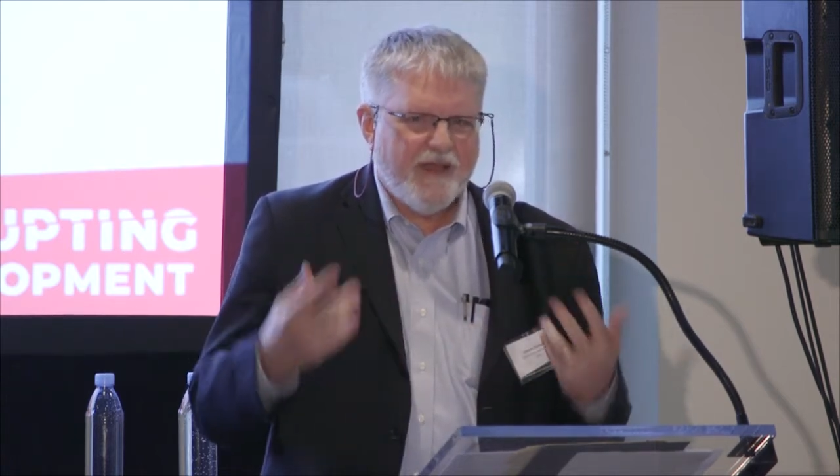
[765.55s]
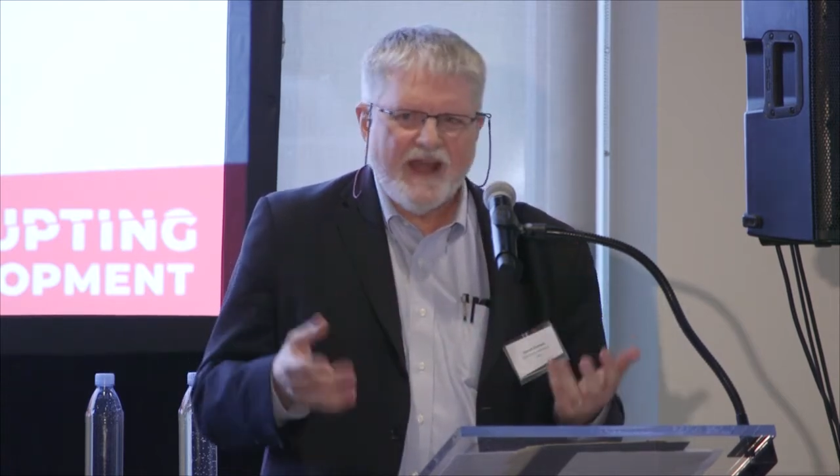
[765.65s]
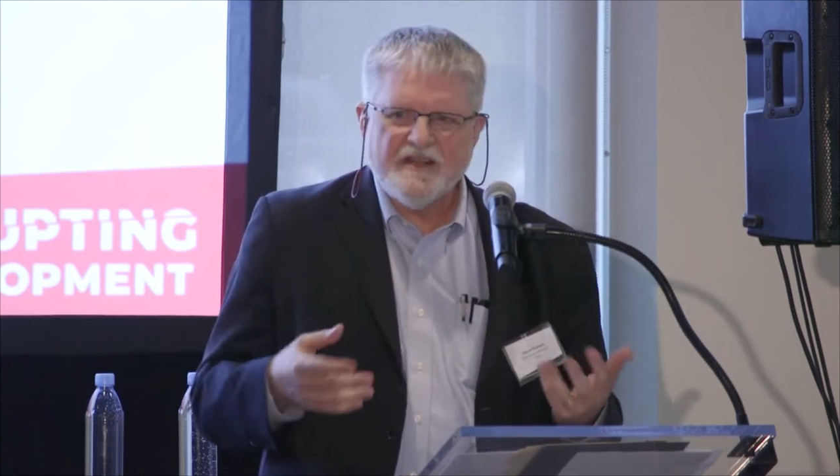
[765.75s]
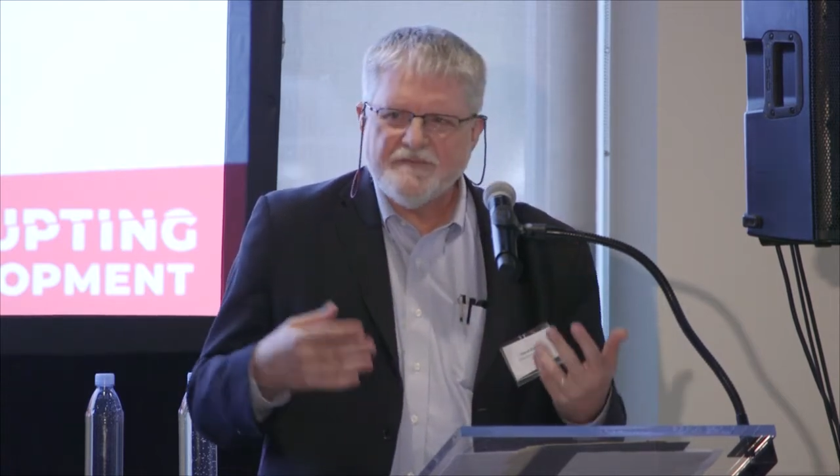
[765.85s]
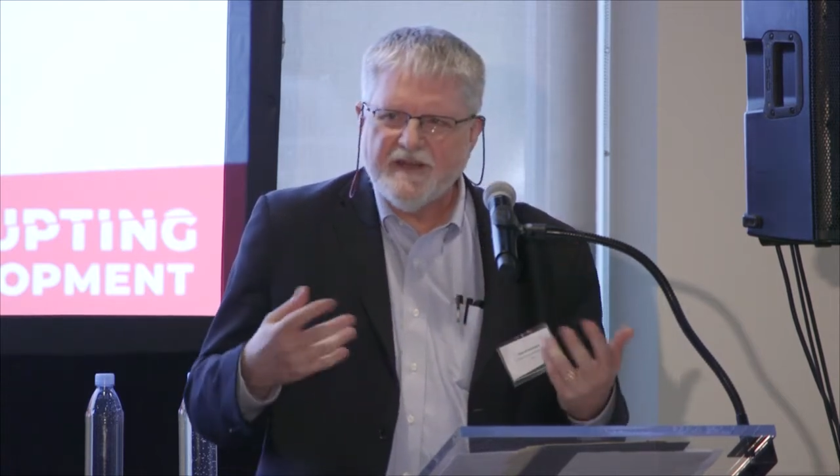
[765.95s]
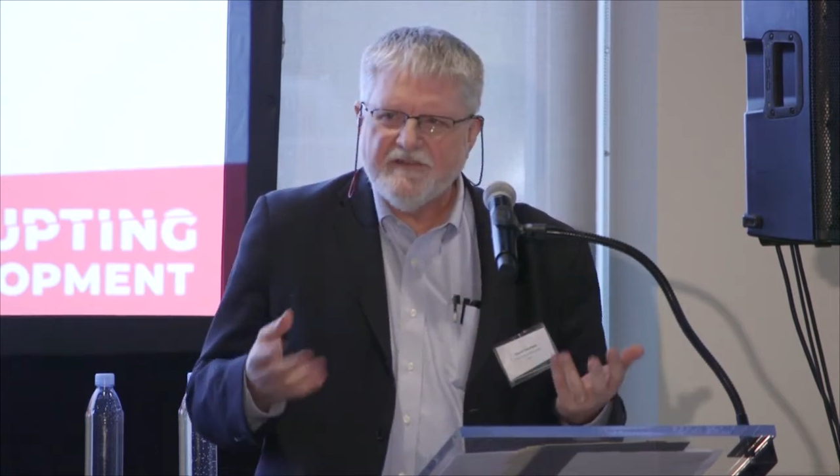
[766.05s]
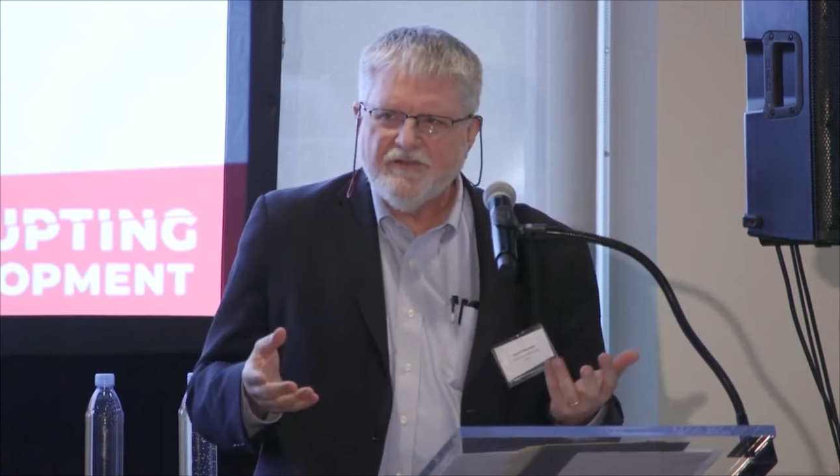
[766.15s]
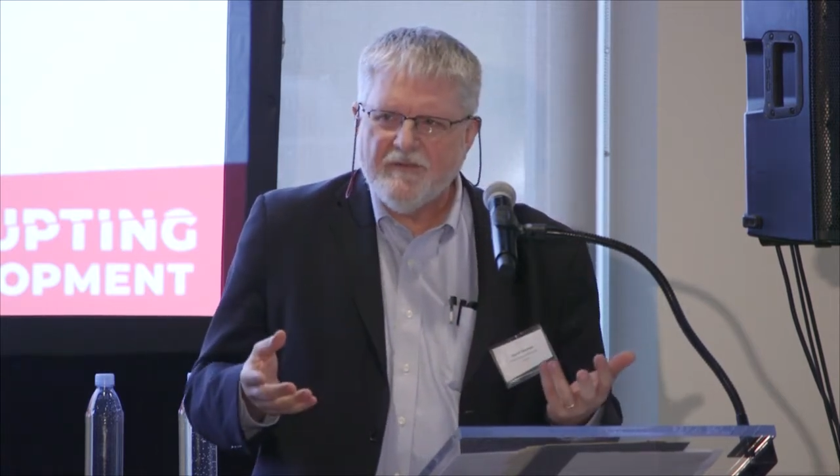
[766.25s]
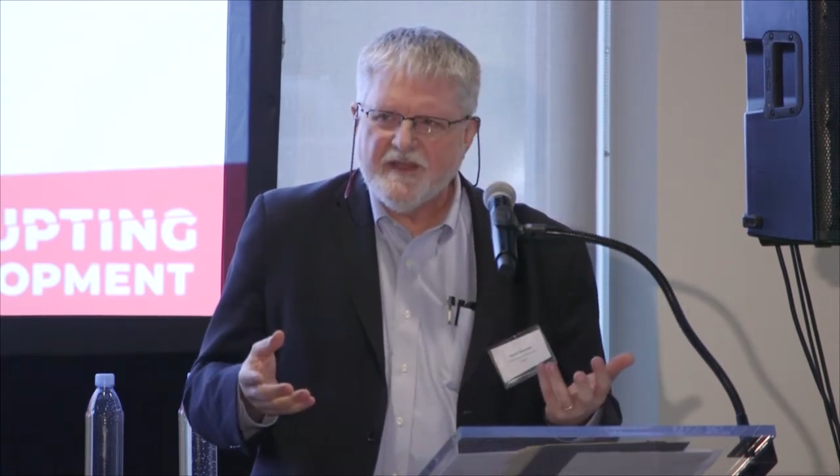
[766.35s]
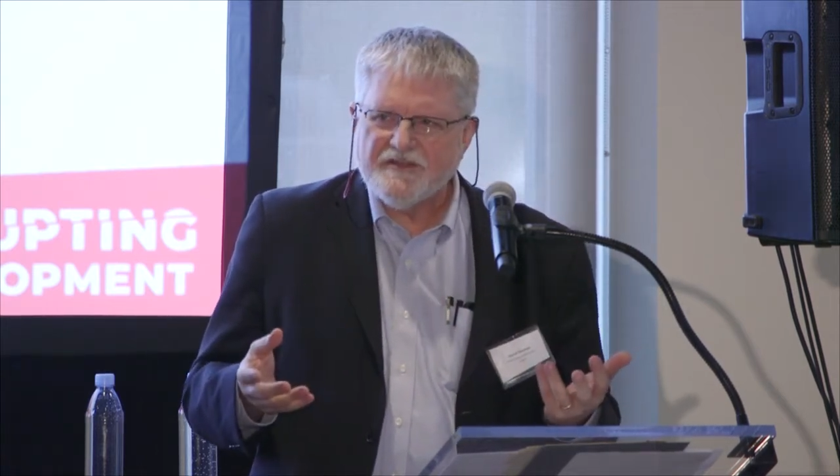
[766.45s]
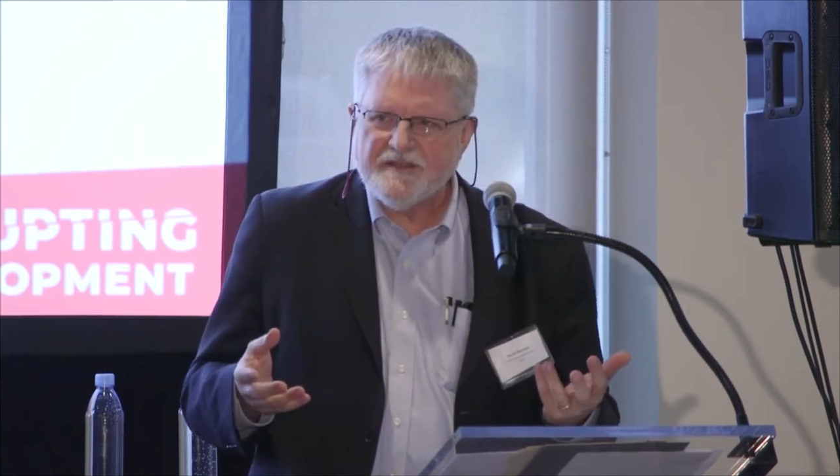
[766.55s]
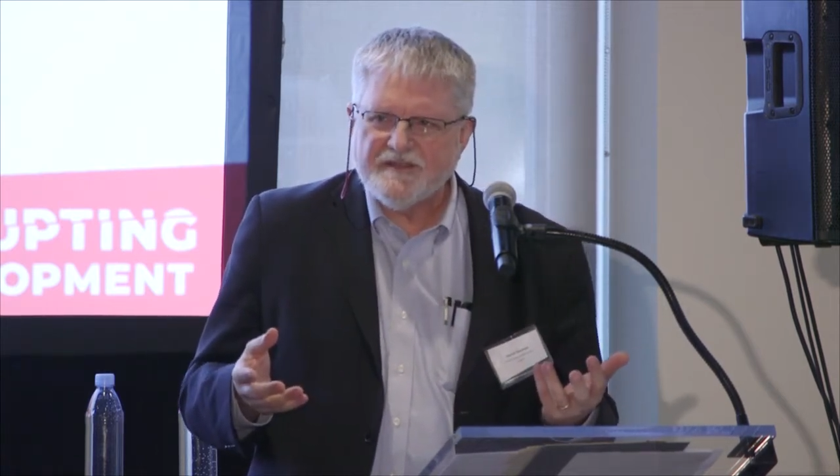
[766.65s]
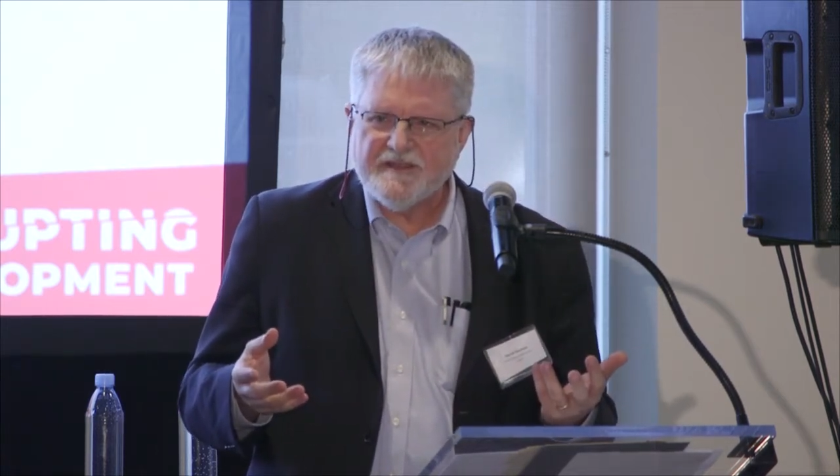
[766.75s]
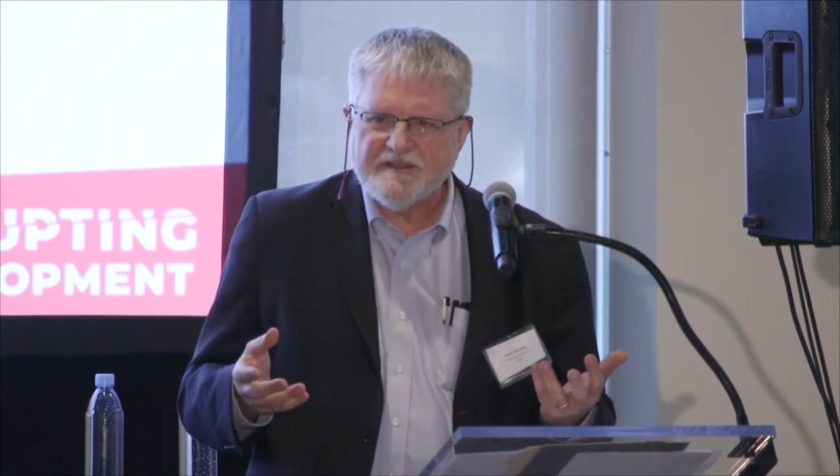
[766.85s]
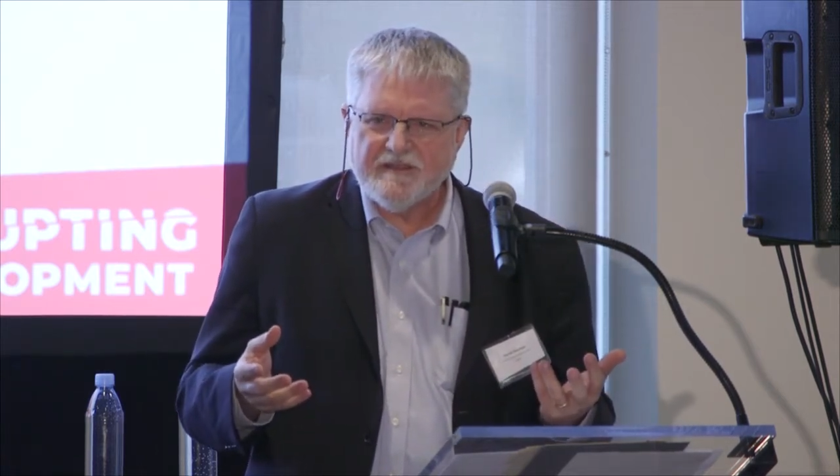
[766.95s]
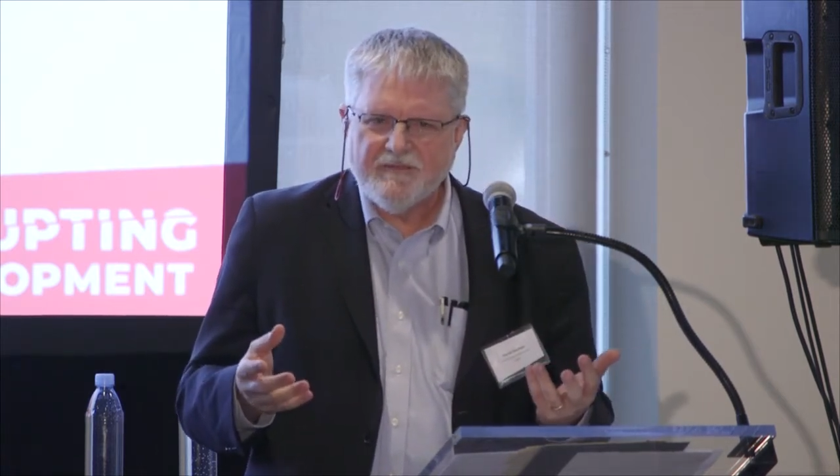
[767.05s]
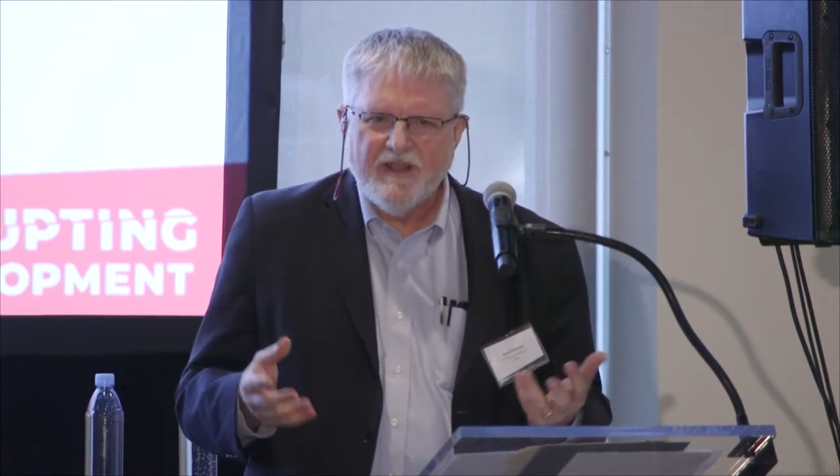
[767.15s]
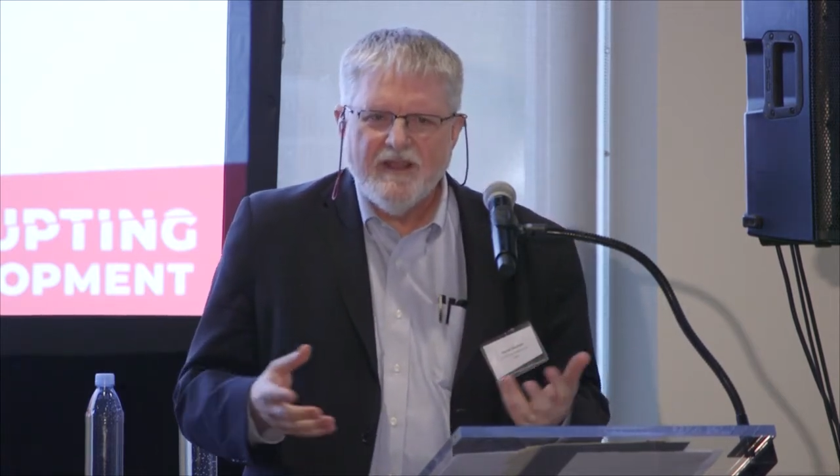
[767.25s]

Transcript: management information system.